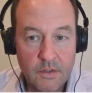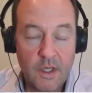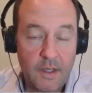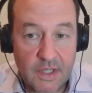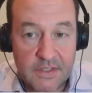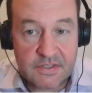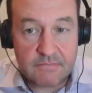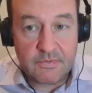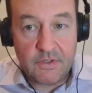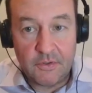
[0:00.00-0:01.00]
Yeah.
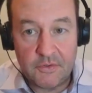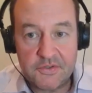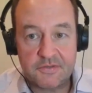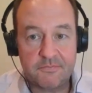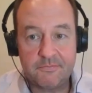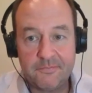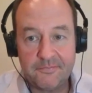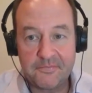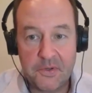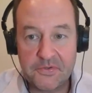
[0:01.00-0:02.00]
That's huge.
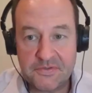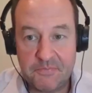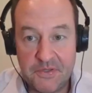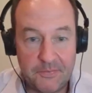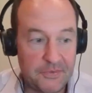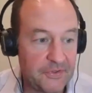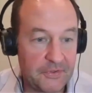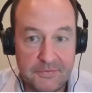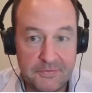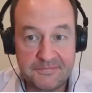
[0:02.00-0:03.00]
Most people
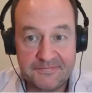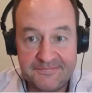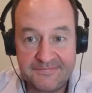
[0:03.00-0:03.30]
don't